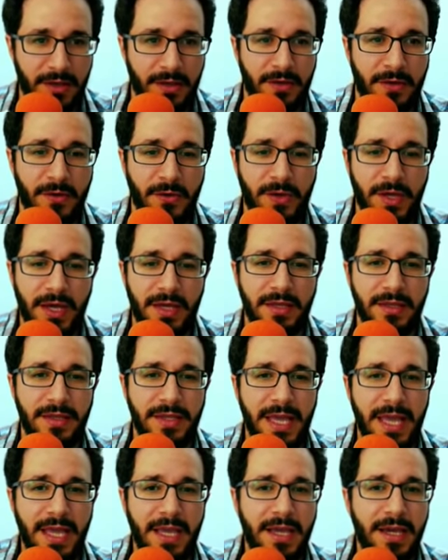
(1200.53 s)
okay,
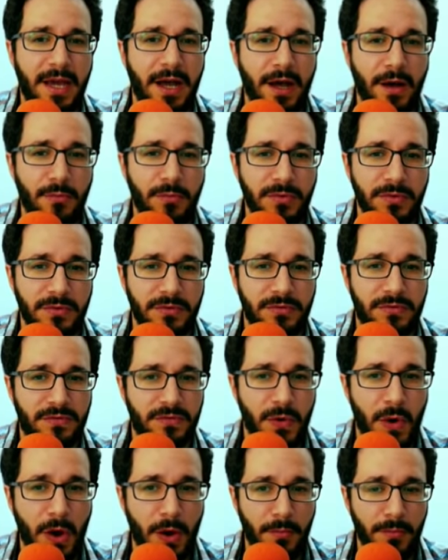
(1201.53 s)
they come
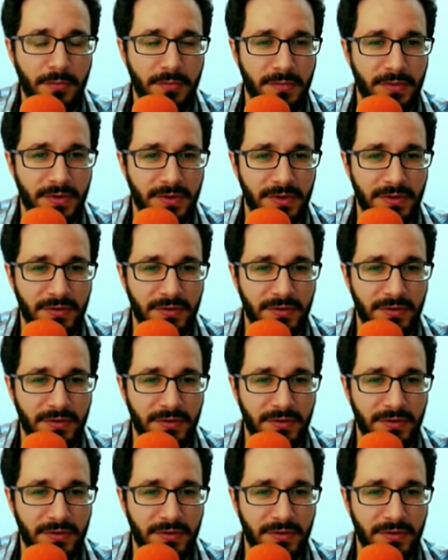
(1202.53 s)
from the